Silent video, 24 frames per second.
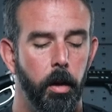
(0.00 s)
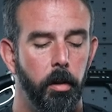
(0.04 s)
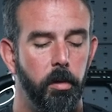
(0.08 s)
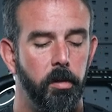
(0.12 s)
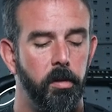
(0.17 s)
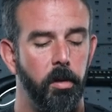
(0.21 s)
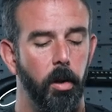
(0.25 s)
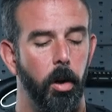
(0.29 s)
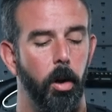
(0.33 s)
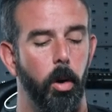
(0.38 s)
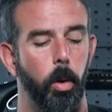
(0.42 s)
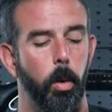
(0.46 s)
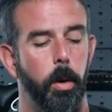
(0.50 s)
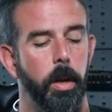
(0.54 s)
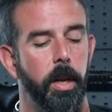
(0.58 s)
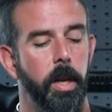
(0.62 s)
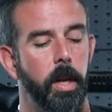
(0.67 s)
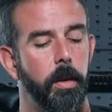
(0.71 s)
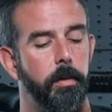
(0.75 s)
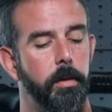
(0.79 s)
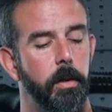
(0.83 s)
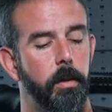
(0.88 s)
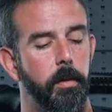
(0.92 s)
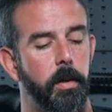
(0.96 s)
So
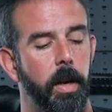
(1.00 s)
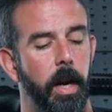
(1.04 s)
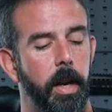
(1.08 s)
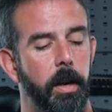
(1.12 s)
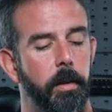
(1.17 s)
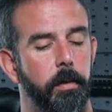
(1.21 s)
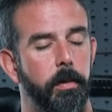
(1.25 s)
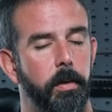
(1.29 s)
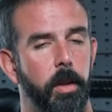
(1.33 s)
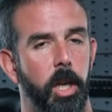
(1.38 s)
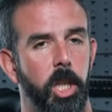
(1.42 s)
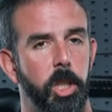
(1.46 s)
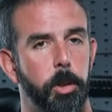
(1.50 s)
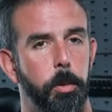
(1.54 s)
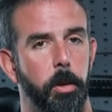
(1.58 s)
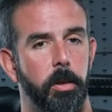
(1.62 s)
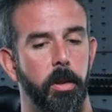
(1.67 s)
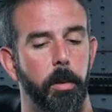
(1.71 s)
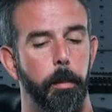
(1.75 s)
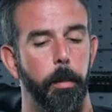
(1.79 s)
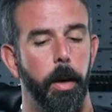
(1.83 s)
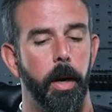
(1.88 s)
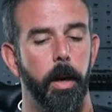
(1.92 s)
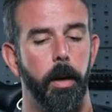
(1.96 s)
if you've got it flush
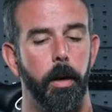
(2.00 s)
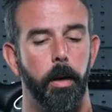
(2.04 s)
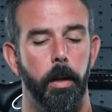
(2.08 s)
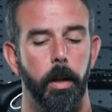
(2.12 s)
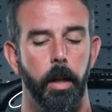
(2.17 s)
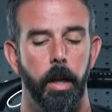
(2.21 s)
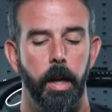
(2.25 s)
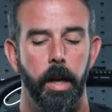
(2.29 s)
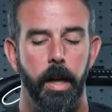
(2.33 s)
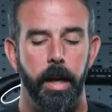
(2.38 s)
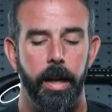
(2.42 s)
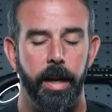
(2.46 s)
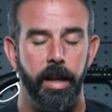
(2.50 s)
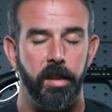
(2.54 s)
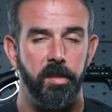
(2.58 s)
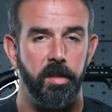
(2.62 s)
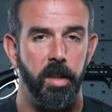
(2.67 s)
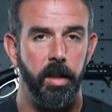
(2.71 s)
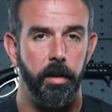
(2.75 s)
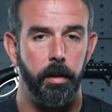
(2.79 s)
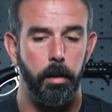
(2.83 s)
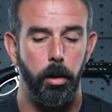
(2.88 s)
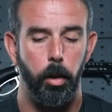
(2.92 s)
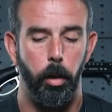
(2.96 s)
with the barrel,
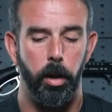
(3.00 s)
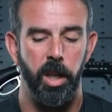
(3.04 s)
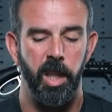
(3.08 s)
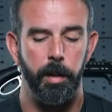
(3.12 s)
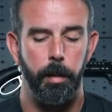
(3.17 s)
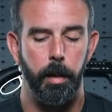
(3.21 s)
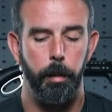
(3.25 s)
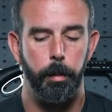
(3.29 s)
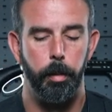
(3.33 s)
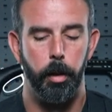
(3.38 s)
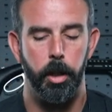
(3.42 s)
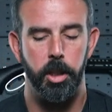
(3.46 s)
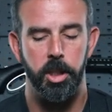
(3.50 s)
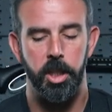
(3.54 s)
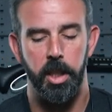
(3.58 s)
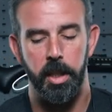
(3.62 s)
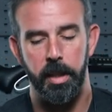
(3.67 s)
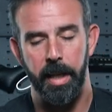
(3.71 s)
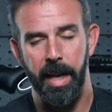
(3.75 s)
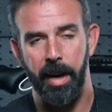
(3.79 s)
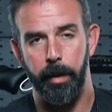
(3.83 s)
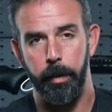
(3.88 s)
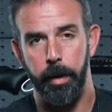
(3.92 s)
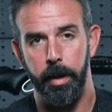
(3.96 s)
it's either going to be
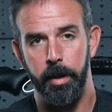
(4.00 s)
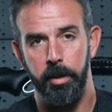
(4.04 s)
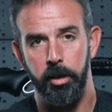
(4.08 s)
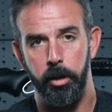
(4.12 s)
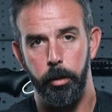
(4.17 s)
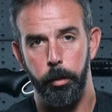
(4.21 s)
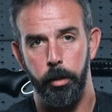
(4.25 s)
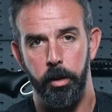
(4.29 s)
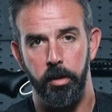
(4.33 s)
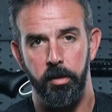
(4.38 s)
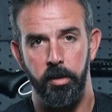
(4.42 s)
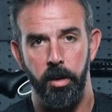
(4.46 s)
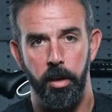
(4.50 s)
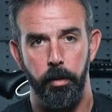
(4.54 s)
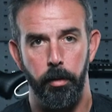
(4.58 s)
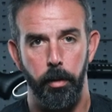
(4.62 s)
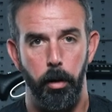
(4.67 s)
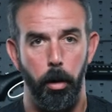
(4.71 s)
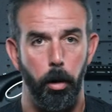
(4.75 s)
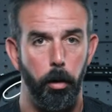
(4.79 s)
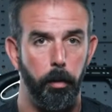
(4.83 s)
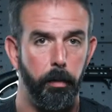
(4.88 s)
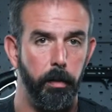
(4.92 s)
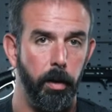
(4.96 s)
pushing down into the
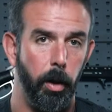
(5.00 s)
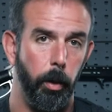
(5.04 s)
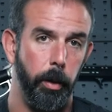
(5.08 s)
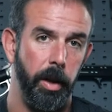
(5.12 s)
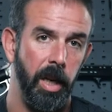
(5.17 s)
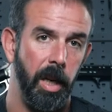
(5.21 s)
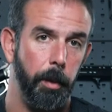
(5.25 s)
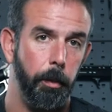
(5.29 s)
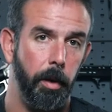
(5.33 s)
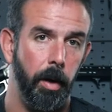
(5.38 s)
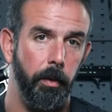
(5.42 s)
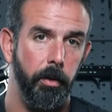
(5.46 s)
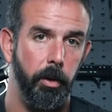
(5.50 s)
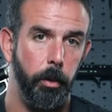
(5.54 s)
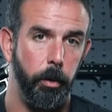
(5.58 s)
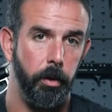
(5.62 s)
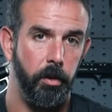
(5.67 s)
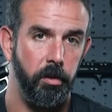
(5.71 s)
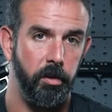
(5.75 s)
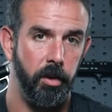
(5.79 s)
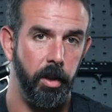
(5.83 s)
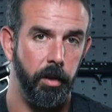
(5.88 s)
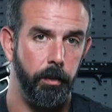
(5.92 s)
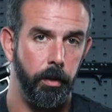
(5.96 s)
receiver or floating above the
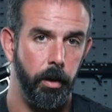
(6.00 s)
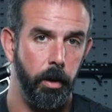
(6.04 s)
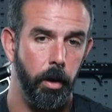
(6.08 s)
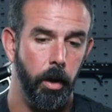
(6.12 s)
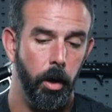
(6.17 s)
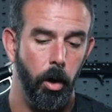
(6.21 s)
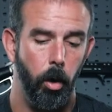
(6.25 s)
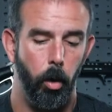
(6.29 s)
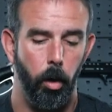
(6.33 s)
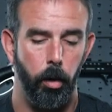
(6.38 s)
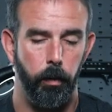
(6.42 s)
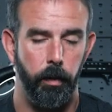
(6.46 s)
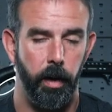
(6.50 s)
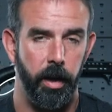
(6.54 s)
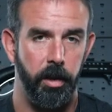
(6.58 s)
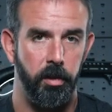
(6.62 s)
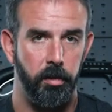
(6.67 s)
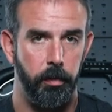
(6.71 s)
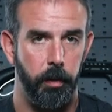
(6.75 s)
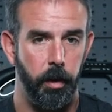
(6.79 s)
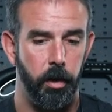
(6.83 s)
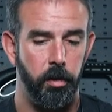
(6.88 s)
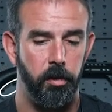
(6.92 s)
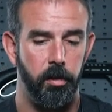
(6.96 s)
receiver, or
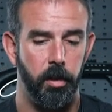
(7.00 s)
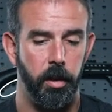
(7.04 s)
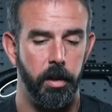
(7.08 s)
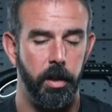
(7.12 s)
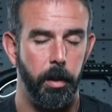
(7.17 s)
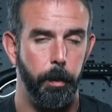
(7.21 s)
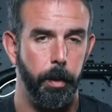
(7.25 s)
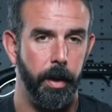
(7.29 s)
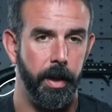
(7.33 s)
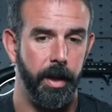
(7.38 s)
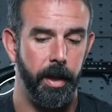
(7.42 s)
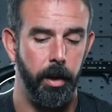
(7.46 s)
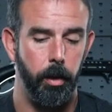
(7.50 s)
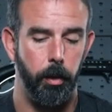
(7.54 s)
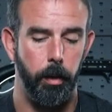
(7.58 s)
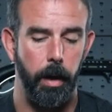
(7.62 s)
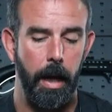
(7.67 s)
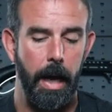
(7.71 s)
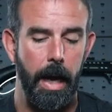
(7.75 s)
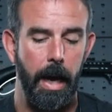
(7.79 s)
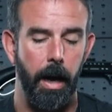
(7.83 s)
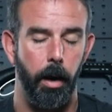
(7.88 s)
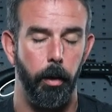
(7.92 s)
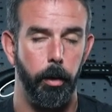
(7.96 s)
vice versa, depending on
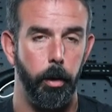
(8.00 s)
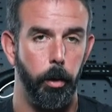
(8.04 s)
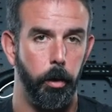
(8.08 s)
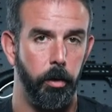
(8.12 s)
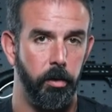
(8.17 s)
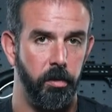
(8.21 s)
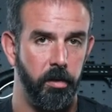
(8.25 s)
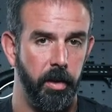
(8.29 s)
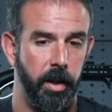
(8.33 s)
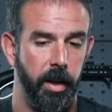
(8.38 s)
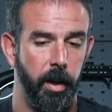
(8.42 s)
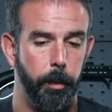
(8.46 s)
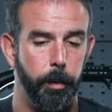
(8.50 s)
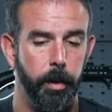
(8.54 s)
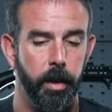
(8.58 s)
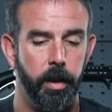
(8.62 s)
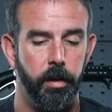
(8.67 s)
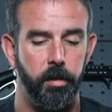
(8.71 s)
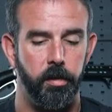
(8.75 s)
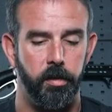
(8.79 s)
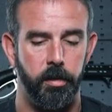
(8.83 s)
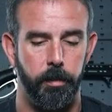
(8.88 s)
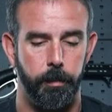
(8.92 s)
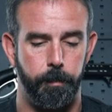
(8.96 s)
how your setup
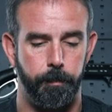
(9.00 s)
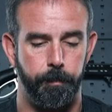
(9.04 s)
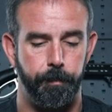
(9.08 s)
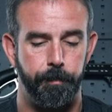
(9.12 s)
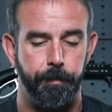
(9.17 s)
is.